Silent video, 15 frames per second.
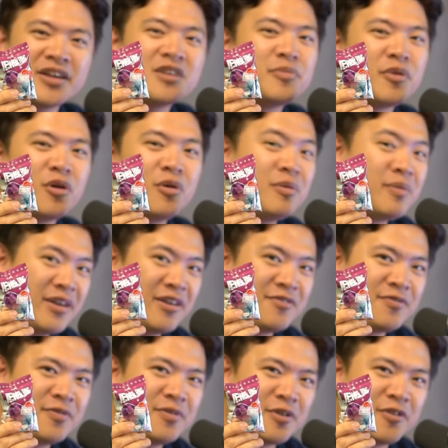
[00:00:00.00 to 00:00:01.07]
edible if
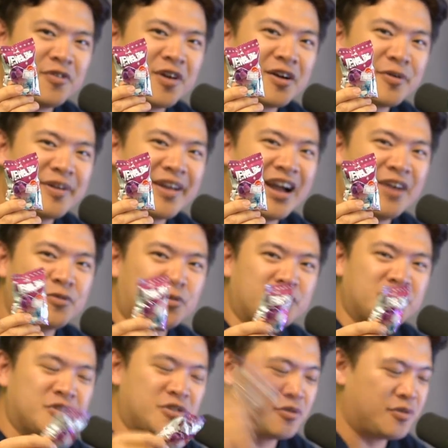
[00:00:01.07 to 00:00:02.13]
you're hungry afterward
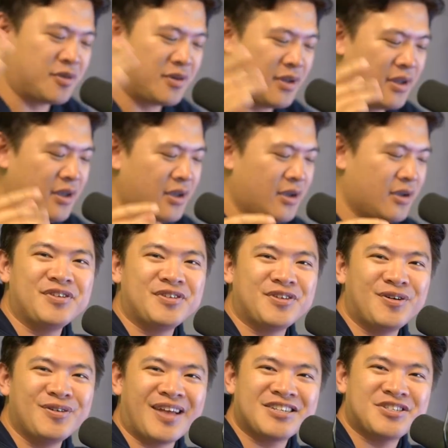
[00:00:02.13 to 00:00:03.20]
too. If you
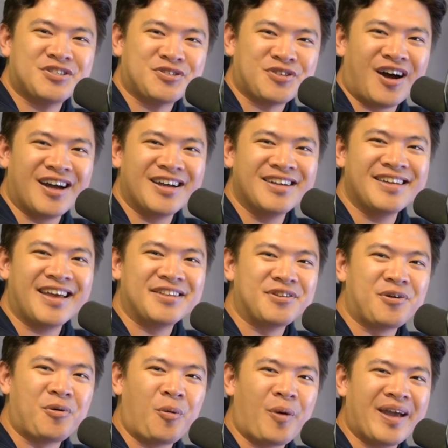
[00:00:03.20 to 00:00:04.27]
don't like Tron and
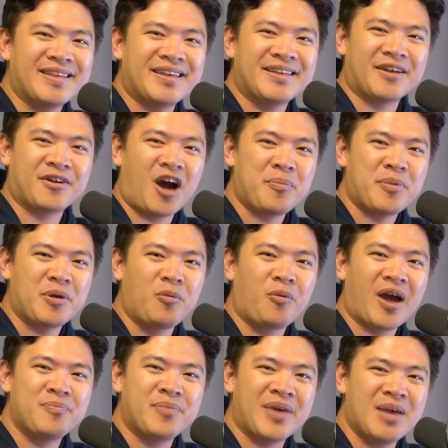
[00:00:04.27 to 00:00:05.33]
the way that they copy
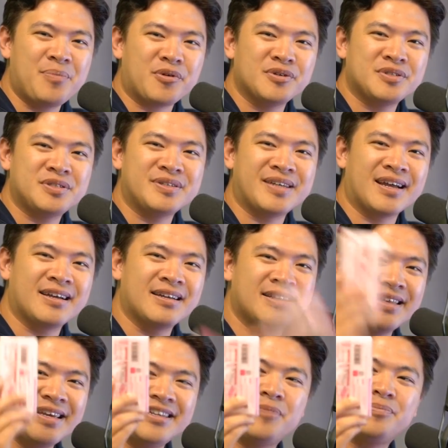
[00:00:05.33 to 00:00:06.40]
white papers, you can
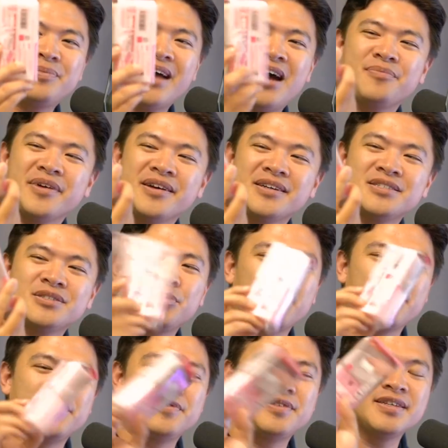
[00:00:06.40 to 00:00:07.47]
clean up that mess
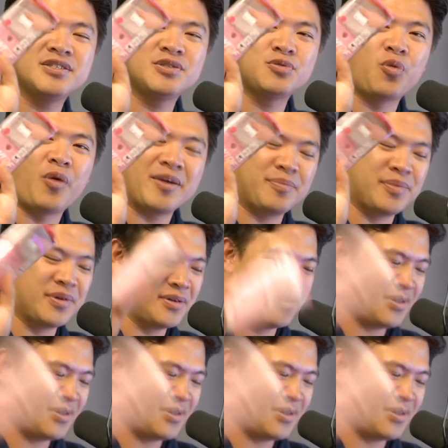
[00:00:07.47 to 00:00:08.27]
with this wipe.